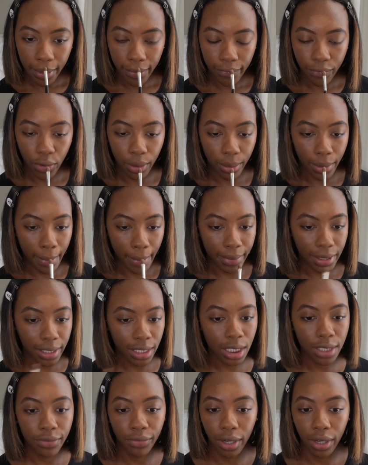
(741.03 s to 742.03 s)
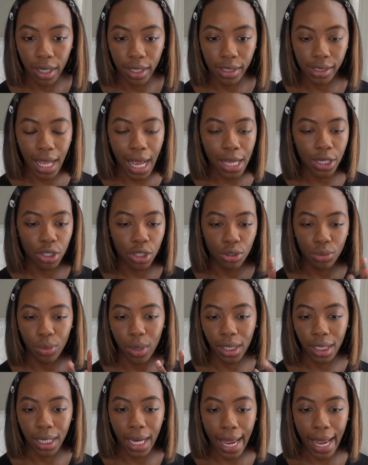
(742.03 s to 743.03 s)
for my peach fuzz, I just do a
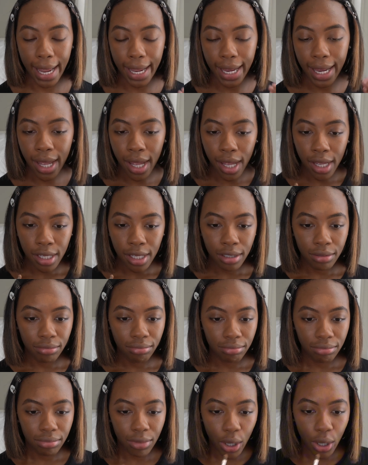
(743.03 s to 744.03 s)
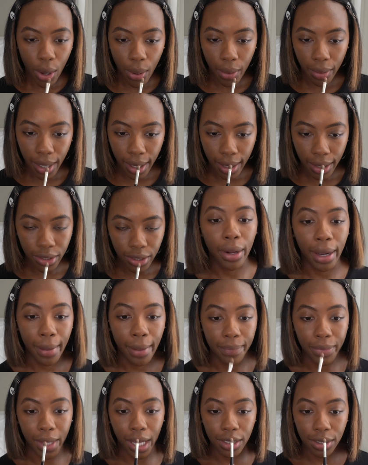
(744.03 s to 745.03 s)
light coating.
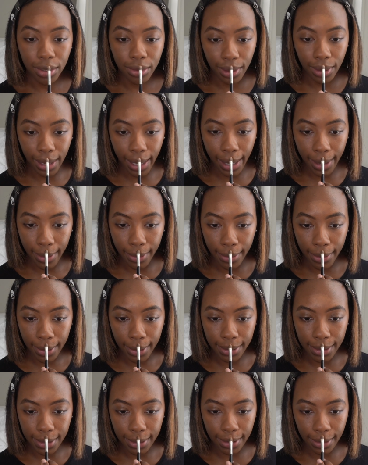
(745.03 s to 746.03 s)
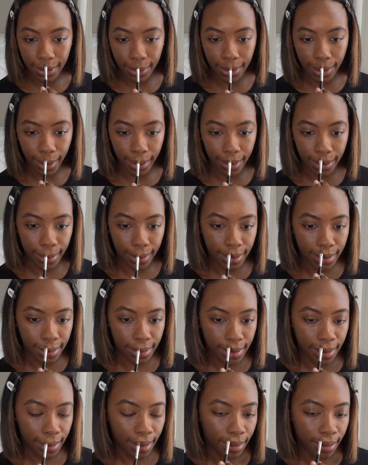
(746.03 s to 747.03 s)
Okay, I just do a light coating just so the
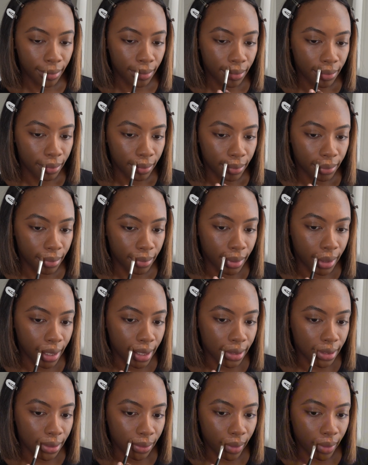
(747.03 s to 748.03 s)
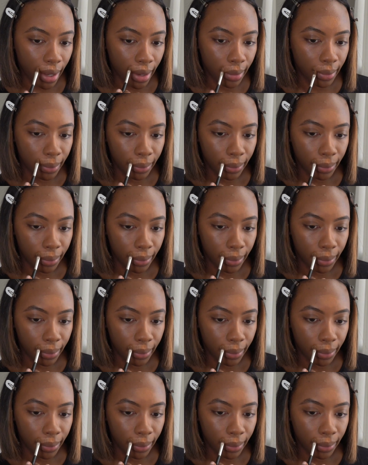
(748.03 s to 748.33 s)
darkness blends away.